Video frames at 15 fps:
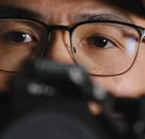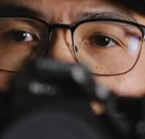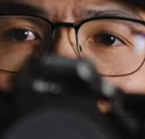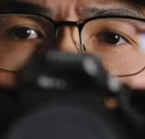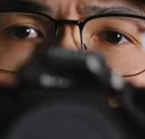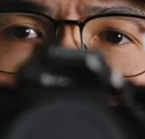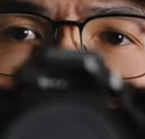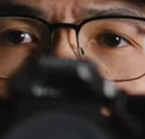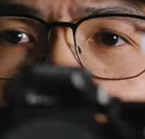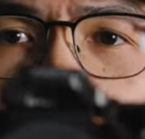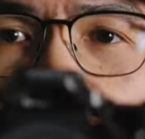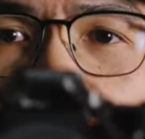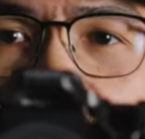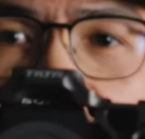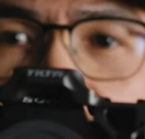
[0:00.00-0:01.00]
I do
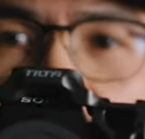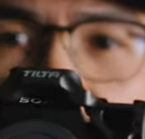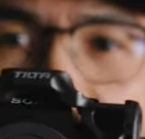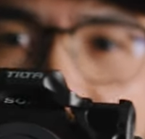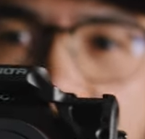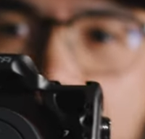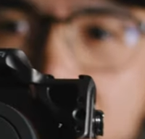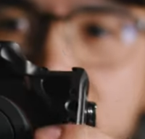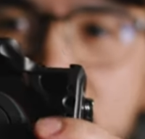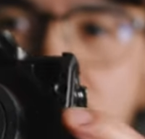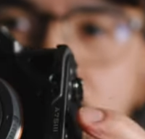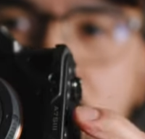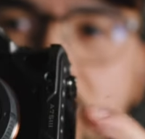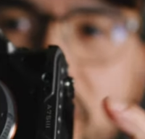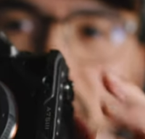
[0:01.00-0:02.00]
have an
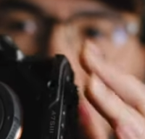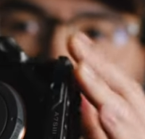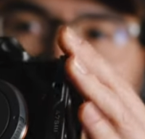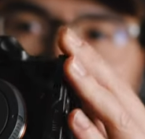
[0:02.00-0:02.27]
a7S3